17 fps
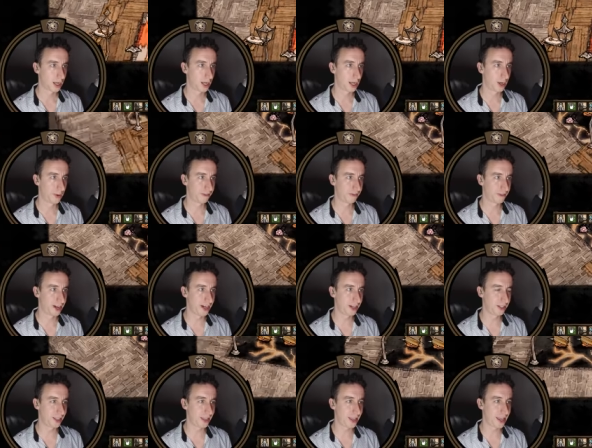Oh, it
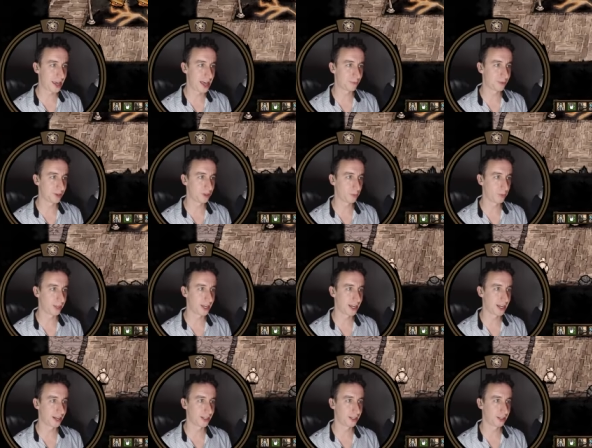finally happened. We
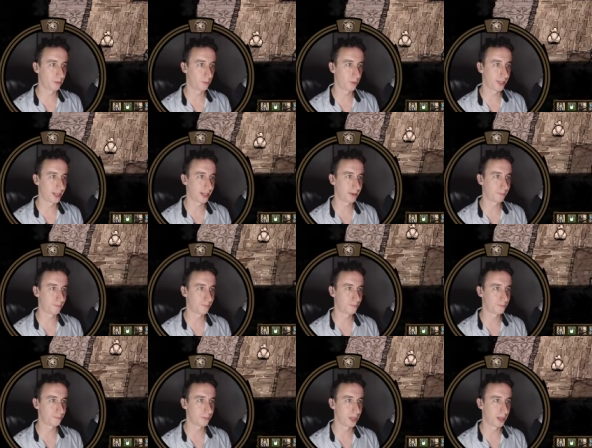got a
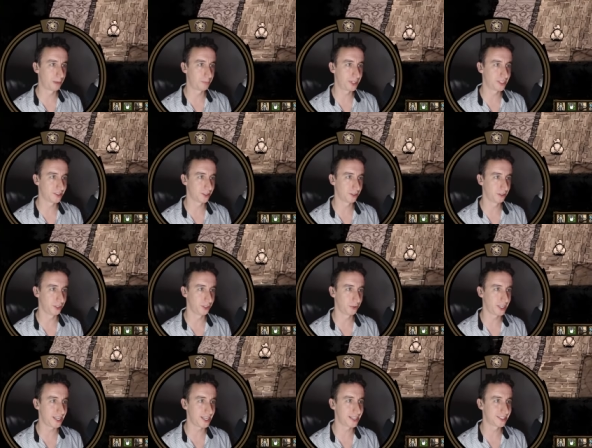piece of
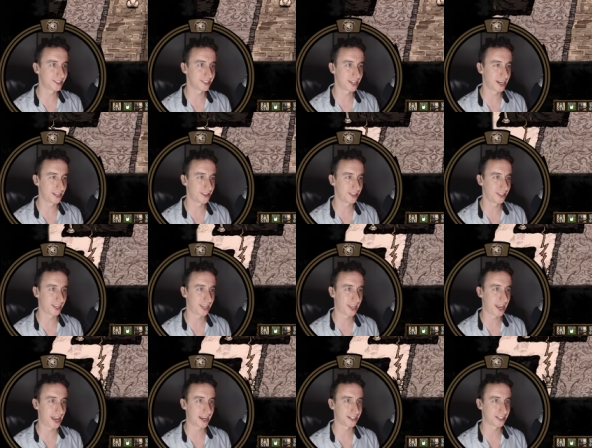loot inside the
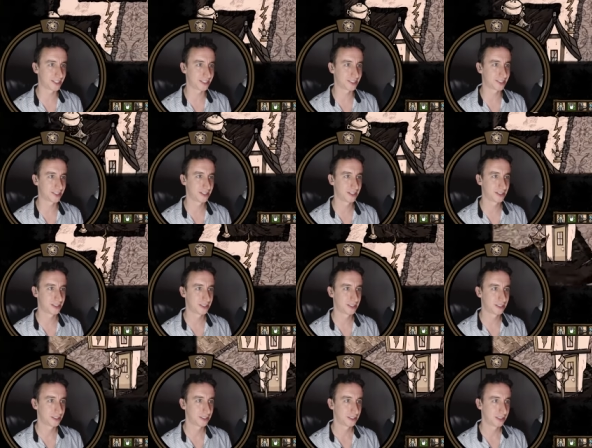cactus.
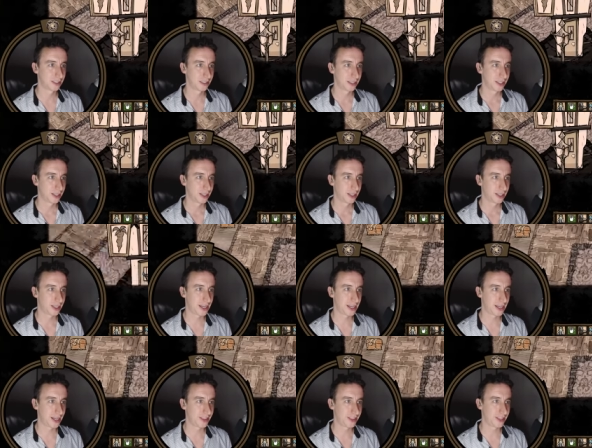
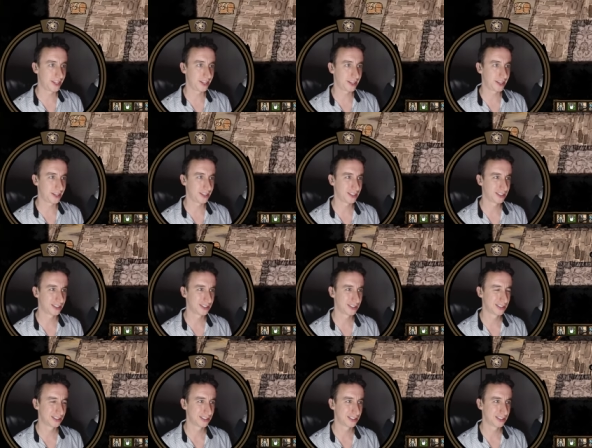Yeah, I think
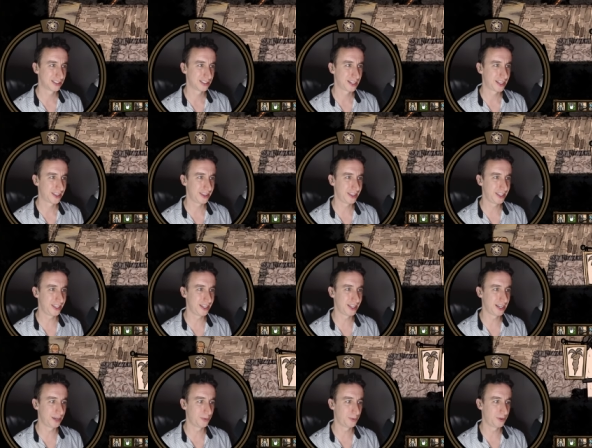
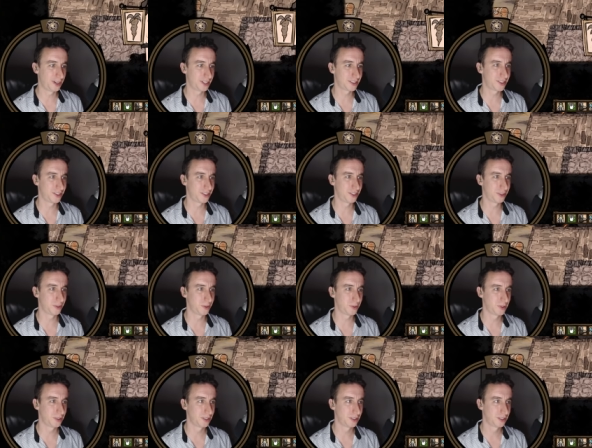I want
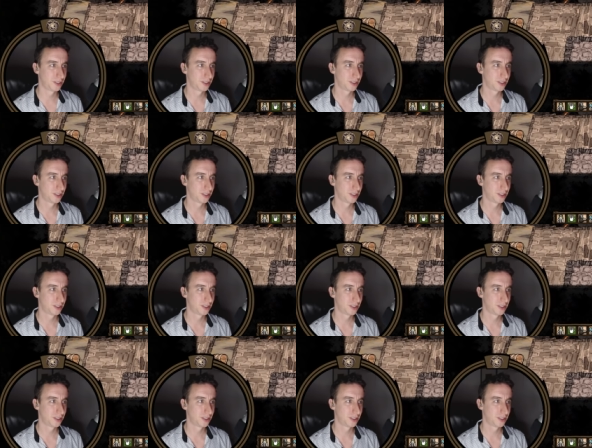to